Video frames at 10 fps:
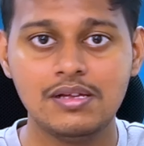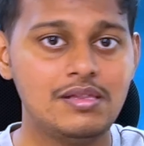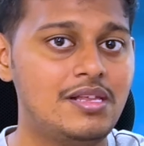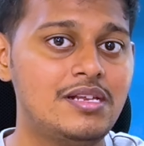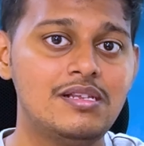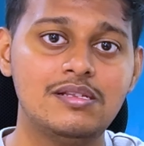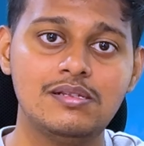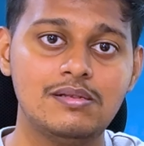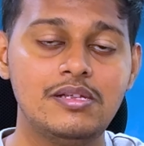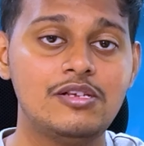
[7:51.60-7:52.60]

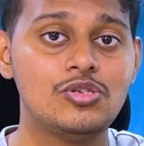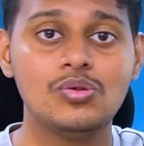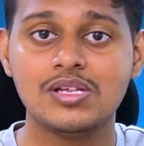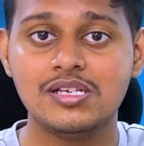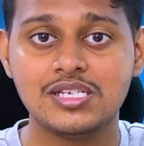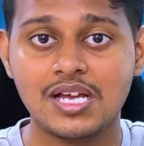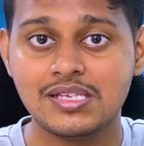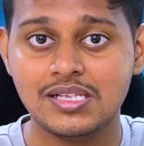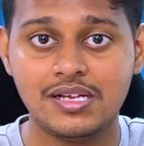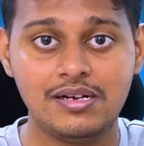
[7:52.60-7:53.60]
then there is no other chance than